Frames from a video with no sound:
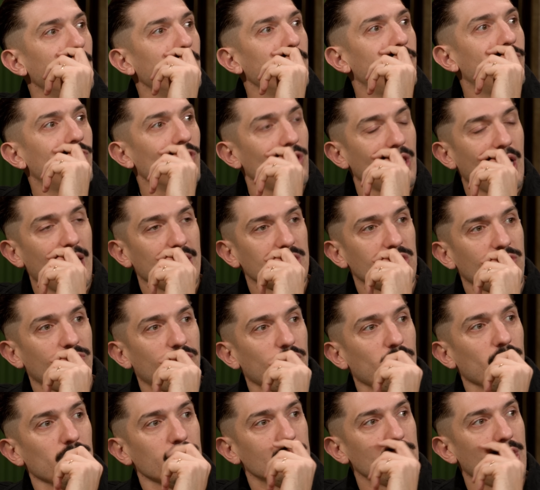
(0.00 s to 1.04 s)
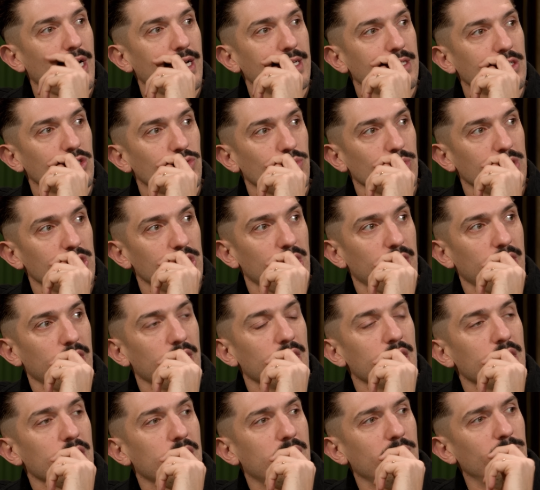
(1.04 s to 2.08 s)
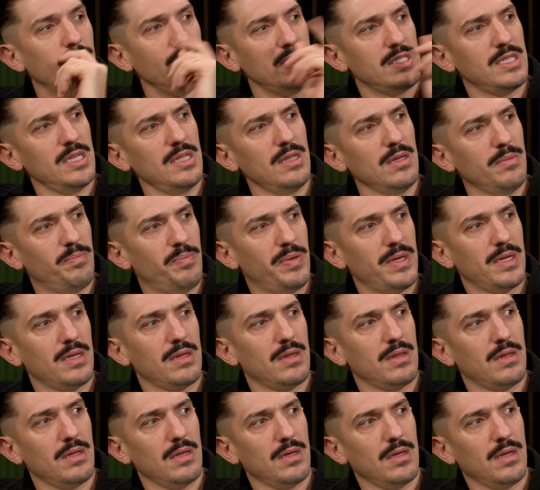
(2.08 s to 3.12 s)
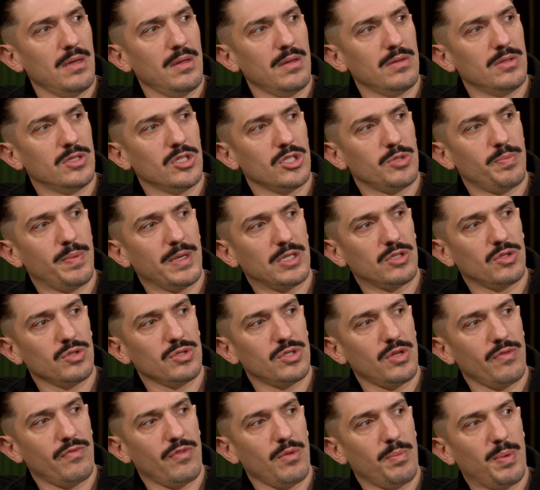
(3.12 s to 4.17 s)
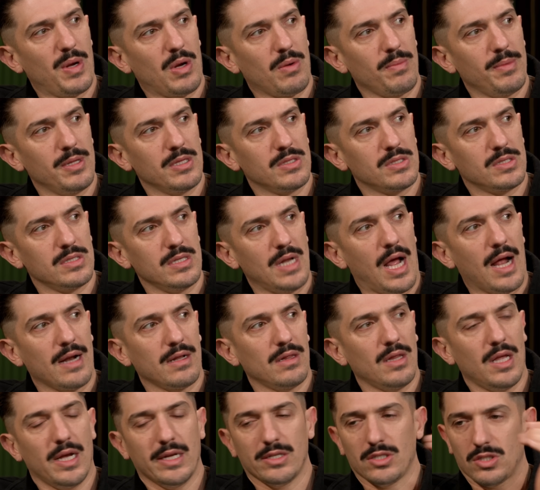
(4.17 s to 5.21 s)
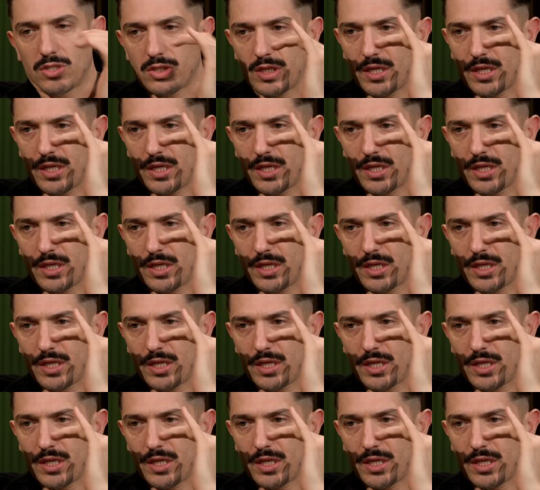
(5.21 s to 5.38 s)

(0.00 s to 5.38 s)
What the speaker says: Philosopher or scientist would say. Can we see the just pictures of the pyramids not aligned, just